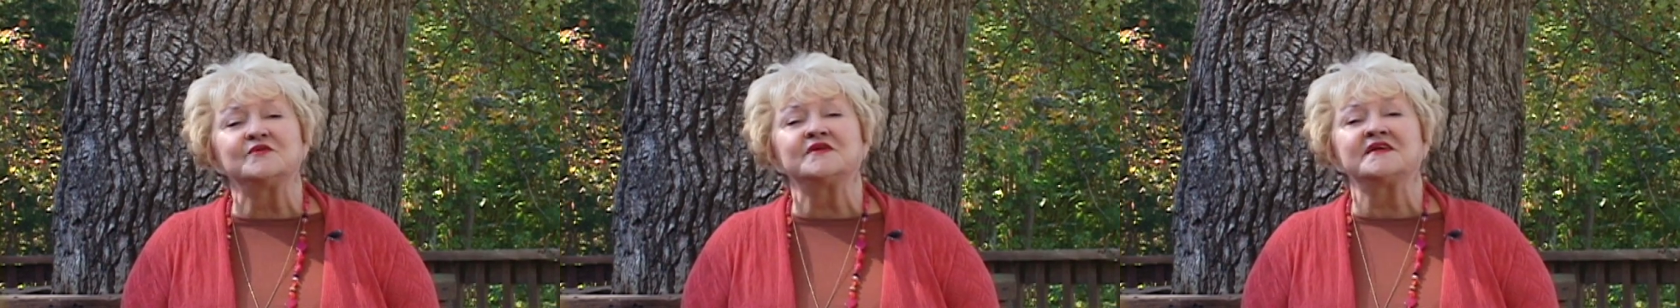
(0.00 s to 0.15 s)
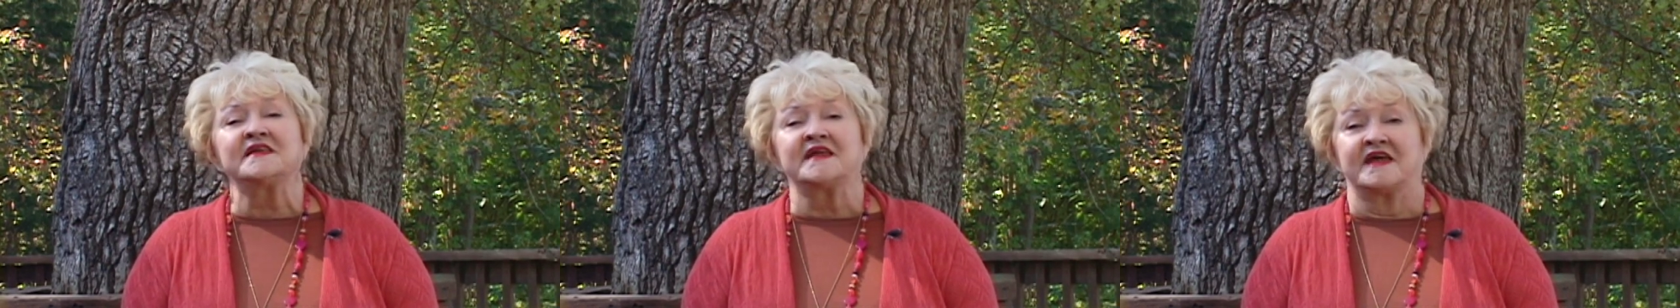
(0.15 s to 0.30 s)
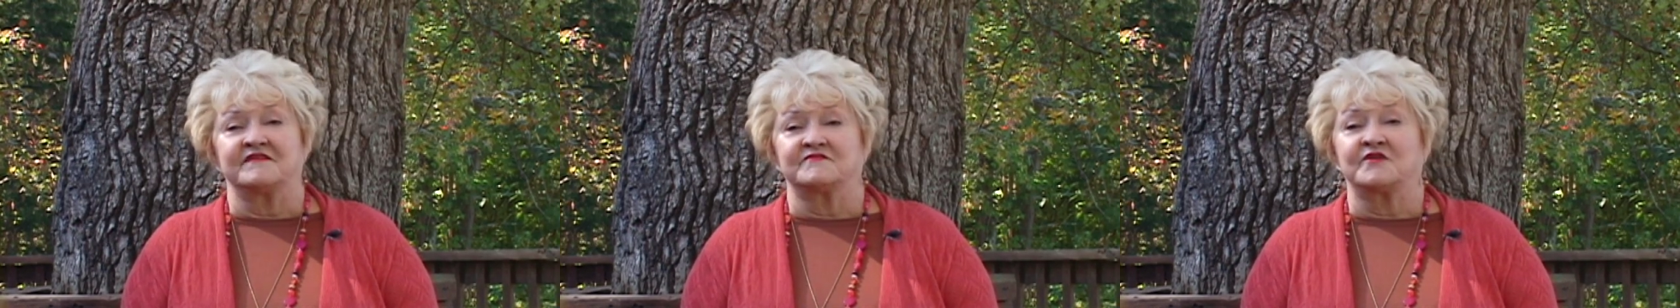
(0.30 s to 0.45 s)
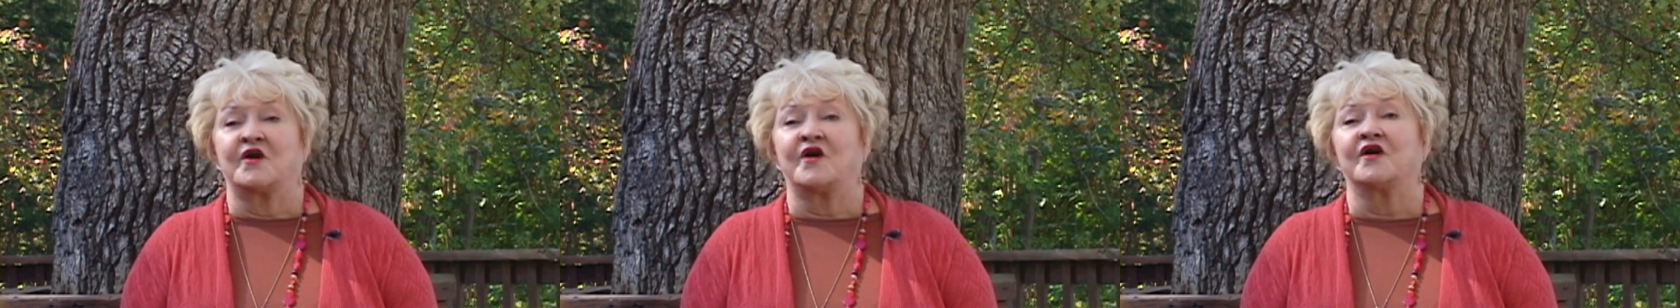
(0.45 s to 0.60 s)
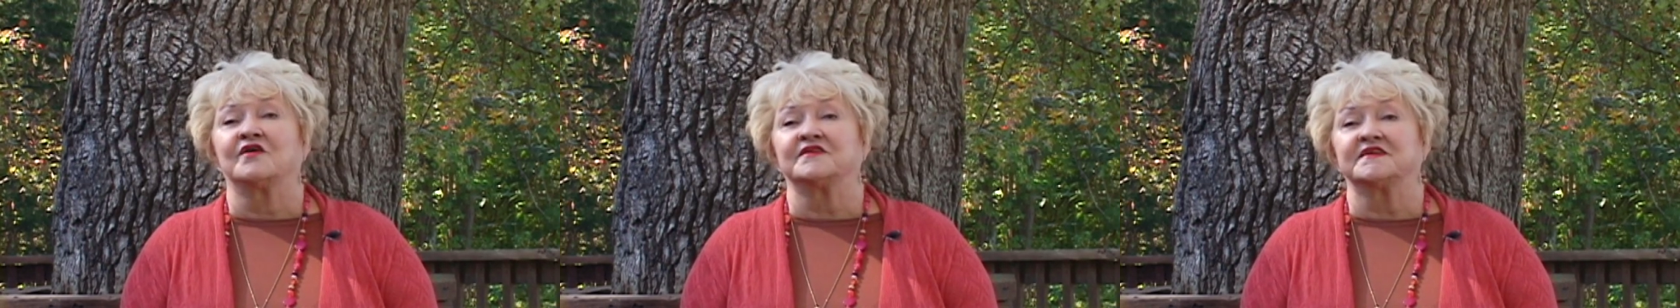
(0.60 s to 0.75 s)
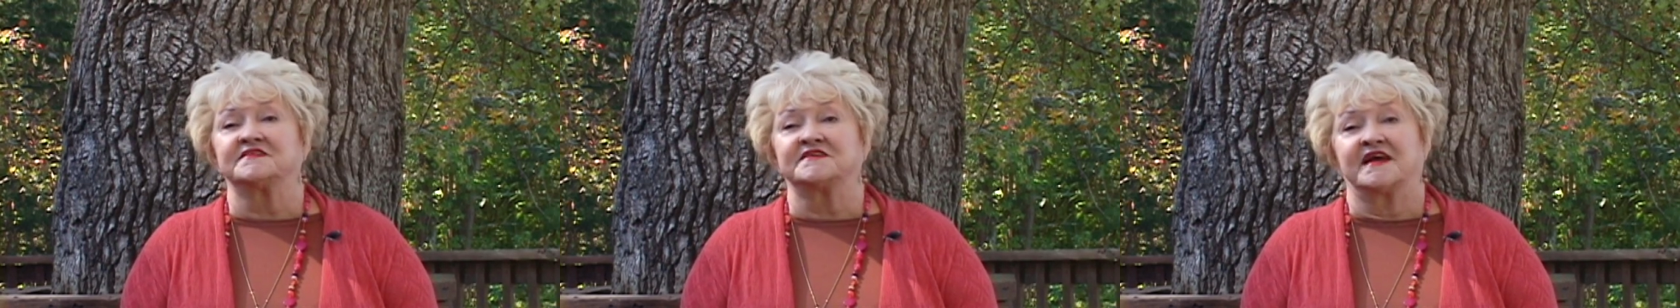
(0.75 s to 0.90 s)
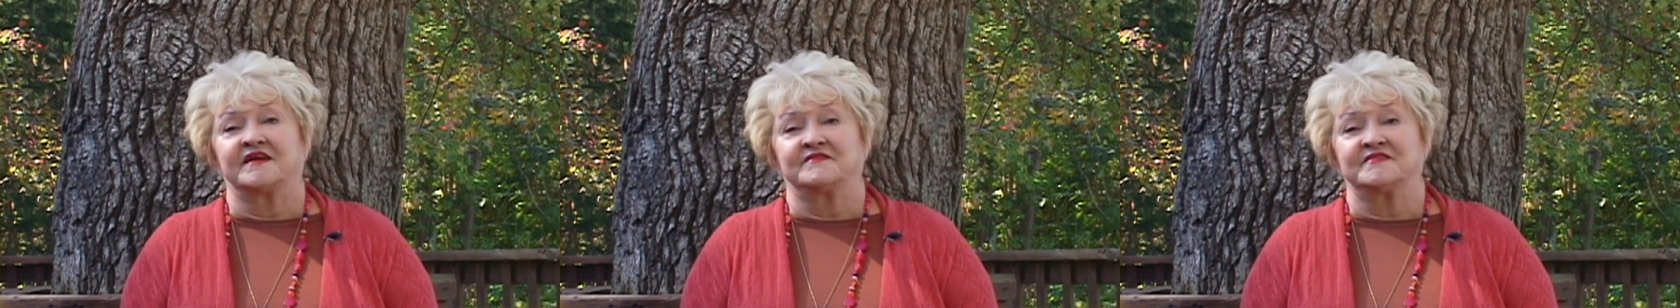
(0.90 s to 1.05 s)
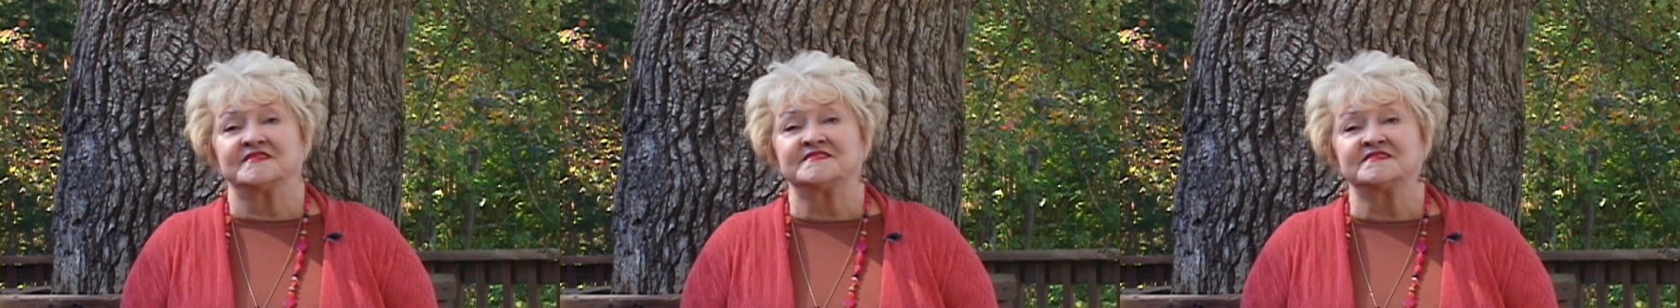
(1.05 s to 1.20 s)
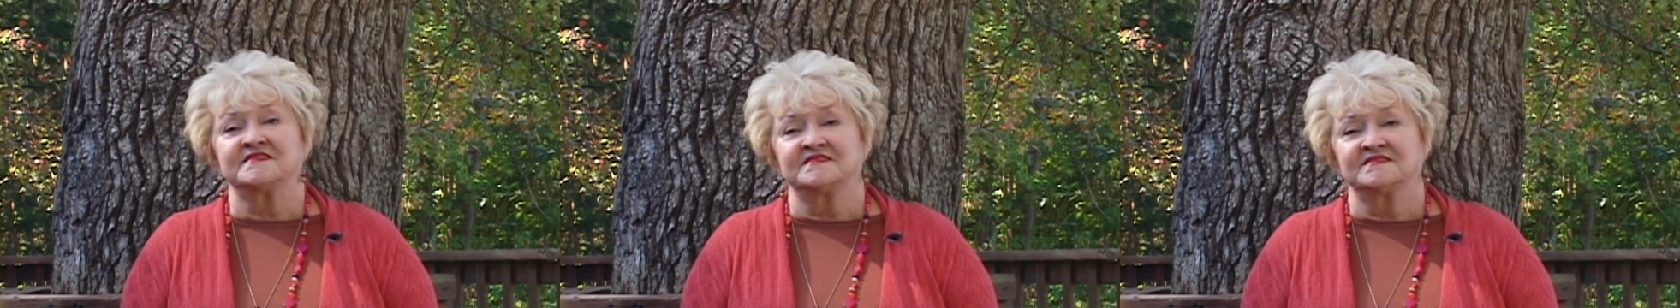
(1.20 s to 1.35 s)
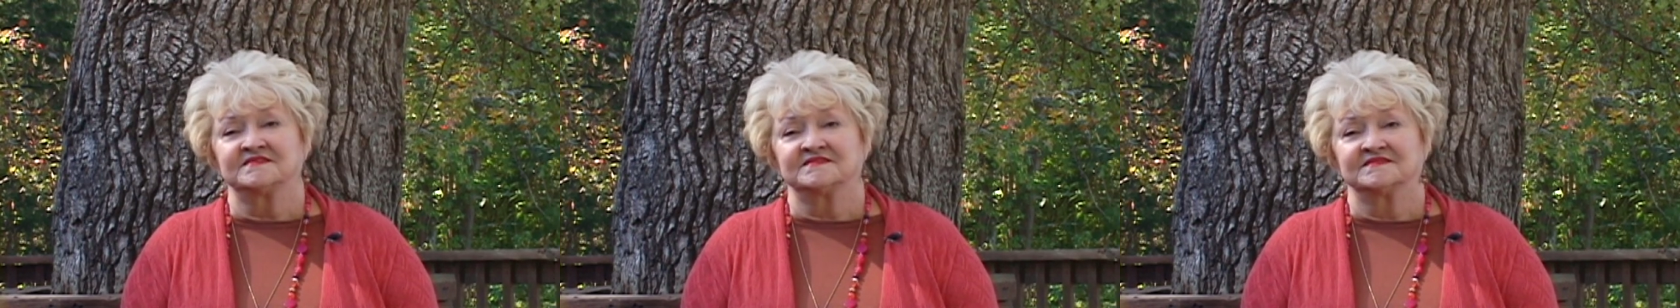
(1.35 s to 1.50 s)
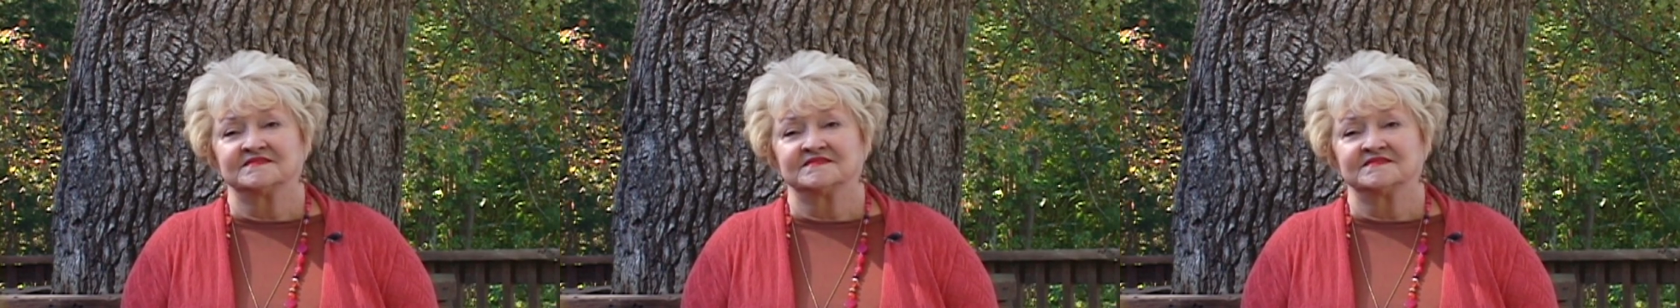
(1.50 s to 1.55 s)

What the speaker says: can have a Harley Davidson